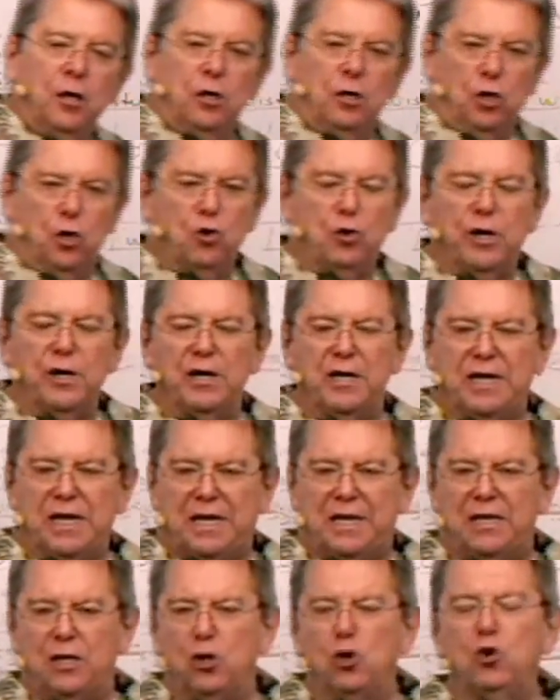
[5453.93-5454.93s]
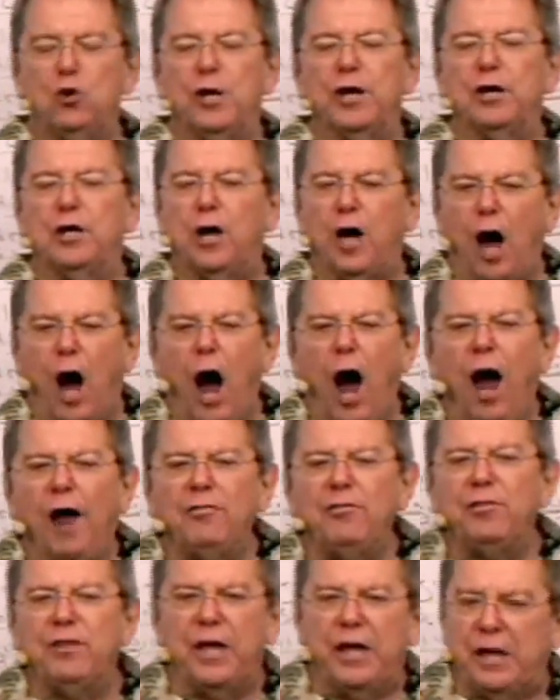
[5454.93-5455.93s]
you can
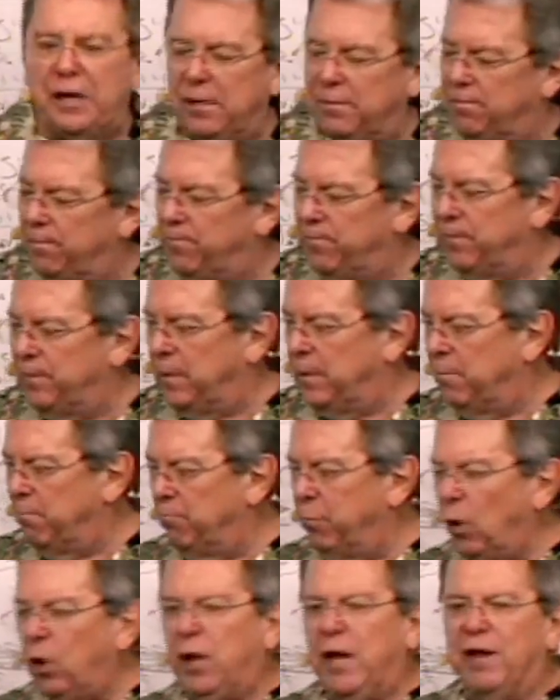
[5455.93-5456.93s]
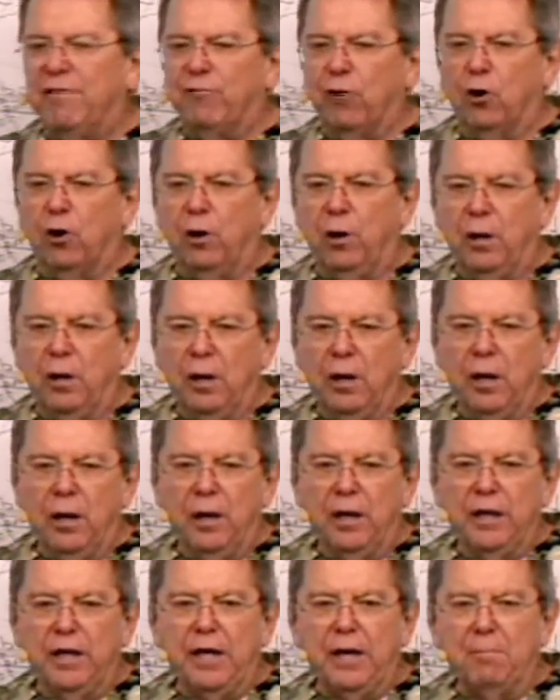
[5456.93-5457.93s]
con the believer,
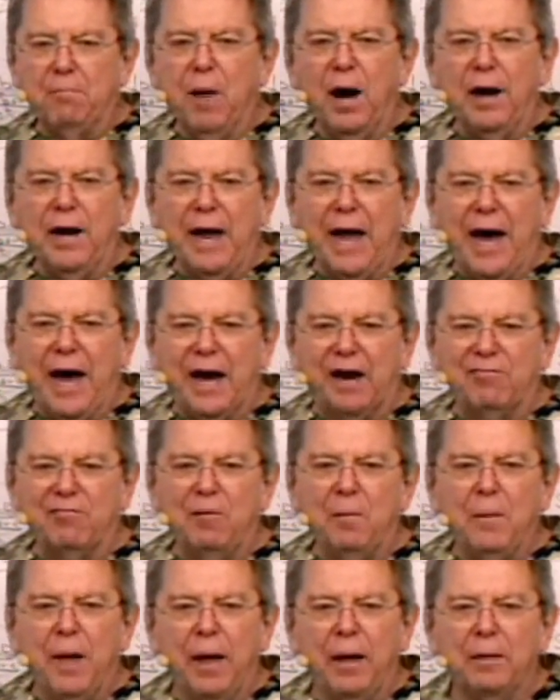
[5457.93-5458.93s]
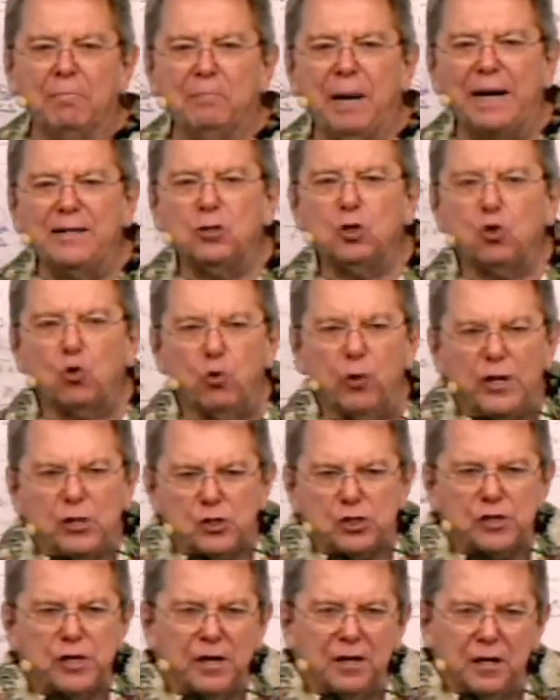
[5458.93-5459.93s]
get money out of him by
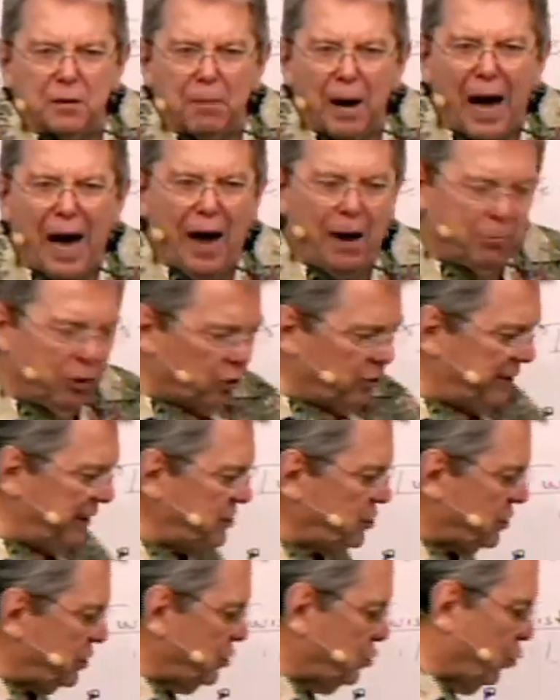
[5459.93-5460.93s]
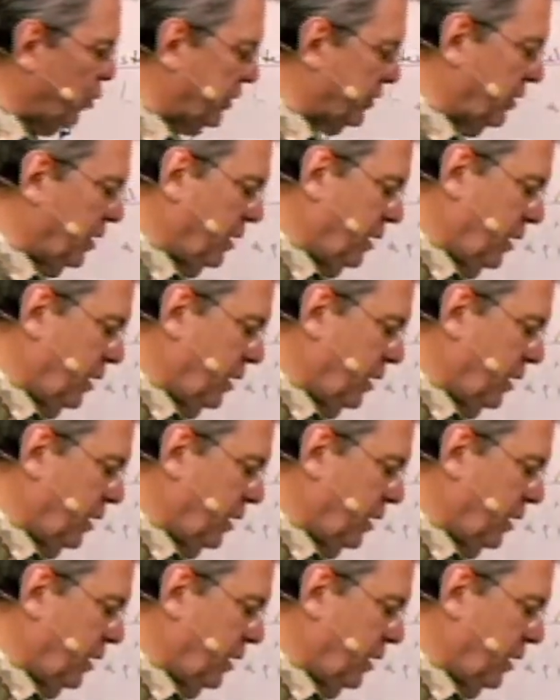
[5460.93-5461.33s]
twisting the Bible. This is what